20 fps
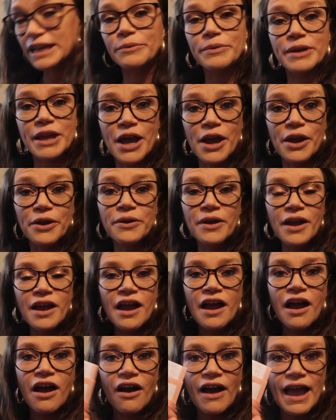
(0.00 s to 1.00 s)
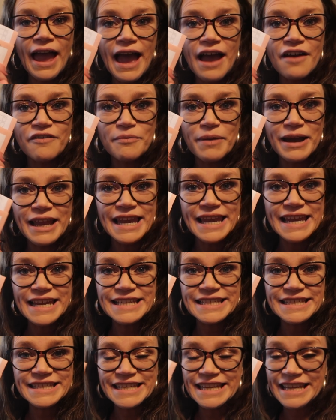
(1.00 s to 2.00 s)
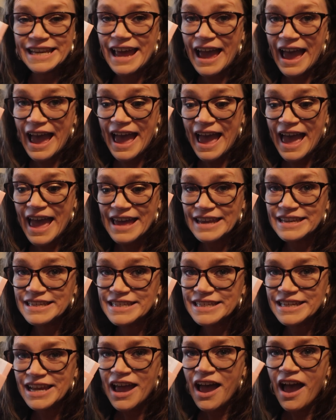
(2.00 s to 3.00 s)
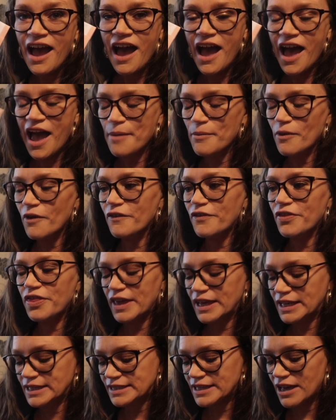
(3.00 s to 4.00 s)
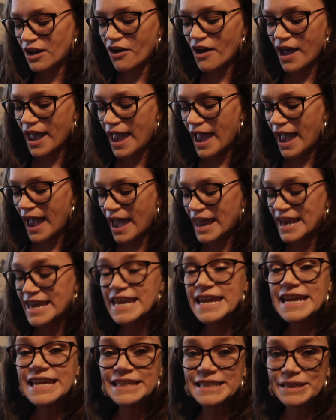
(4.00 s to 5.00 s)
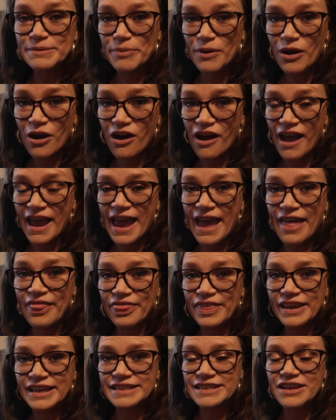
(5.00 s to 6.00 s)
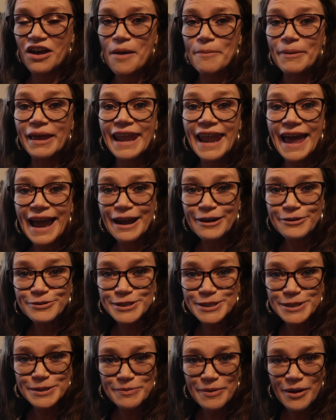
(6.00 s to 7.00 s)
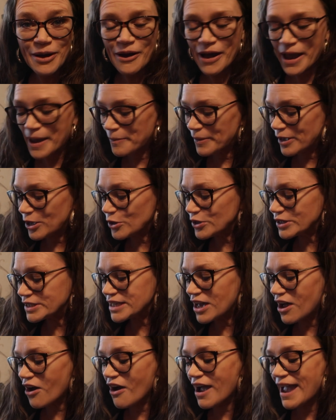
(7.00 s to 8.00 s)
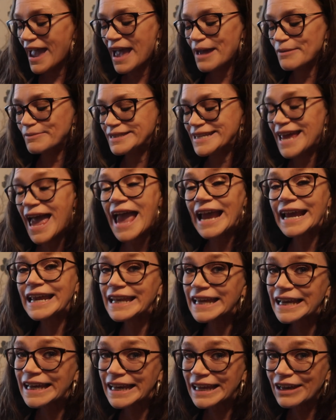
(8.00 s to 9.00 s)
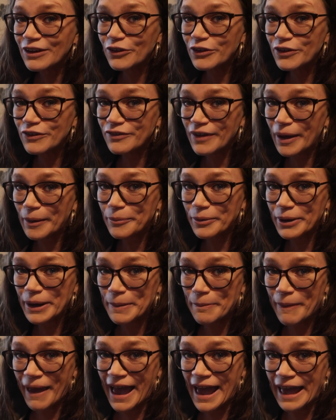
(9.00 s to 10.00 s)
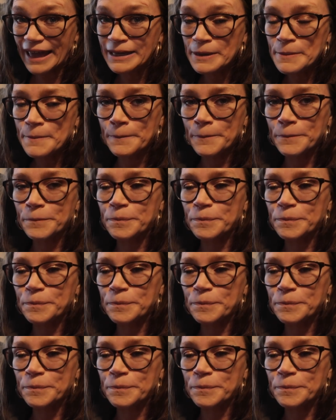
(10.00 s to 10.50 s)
Here we go. I have my list in hand of things that I need to buy and things that I'm allowed to buy, because I am technically on a fabric ban.